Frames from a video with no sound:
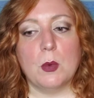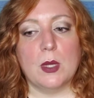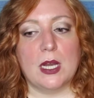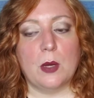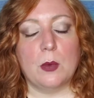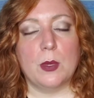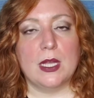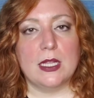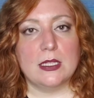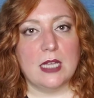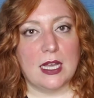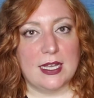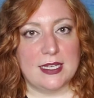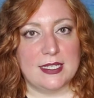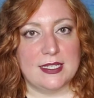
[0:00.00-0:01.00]
what I
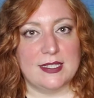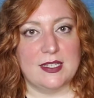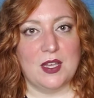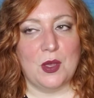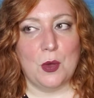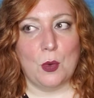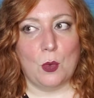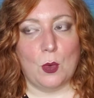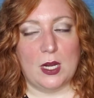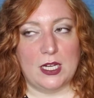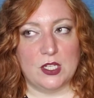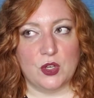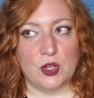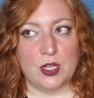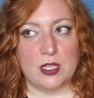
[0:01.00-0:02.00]
realized when I
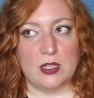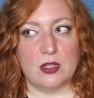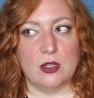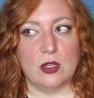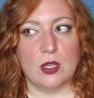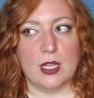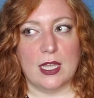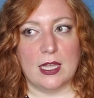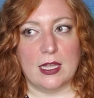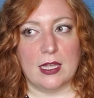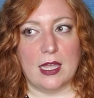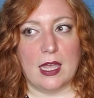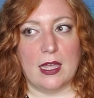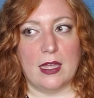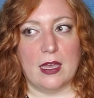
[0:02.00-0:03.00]
started
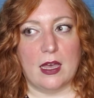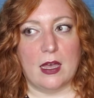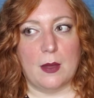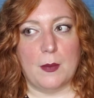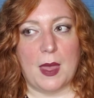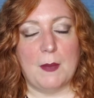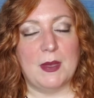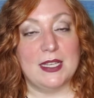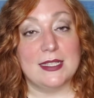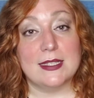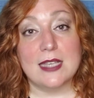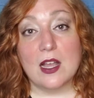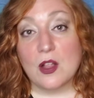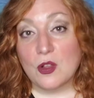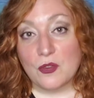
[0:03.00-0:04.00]
looking at
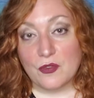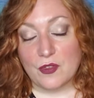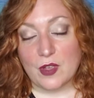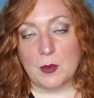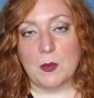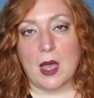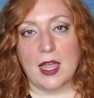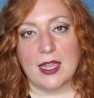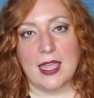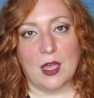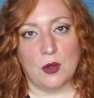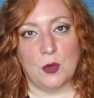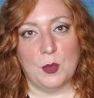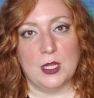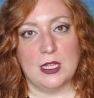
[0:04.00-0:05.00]
myself and my
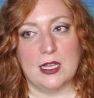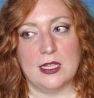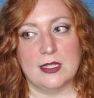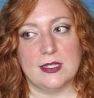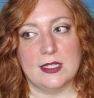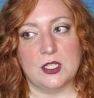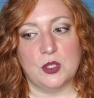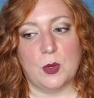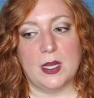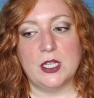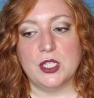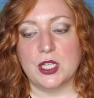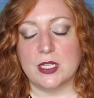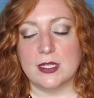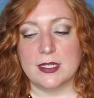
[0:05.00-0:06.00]
accountability in
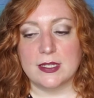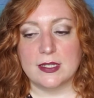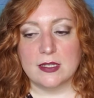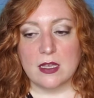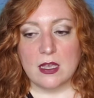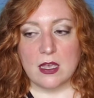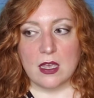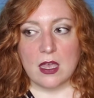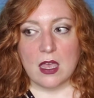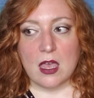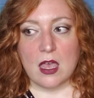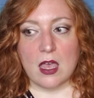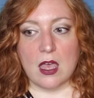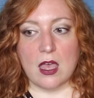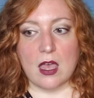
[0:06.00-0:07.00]
situations,
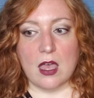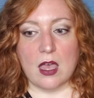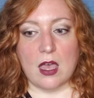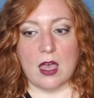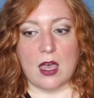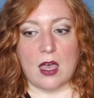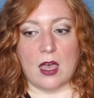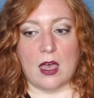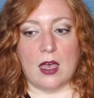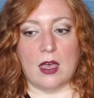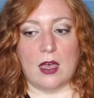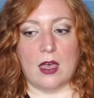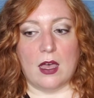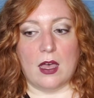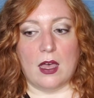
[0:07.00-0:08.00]

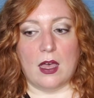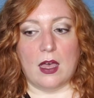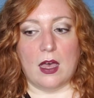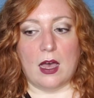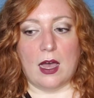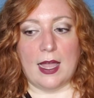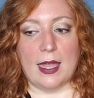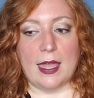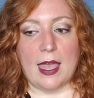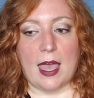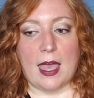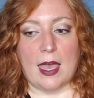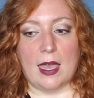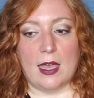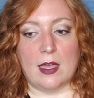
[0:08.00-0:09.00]
I
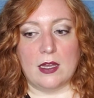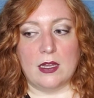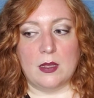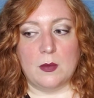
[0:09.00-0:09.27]
had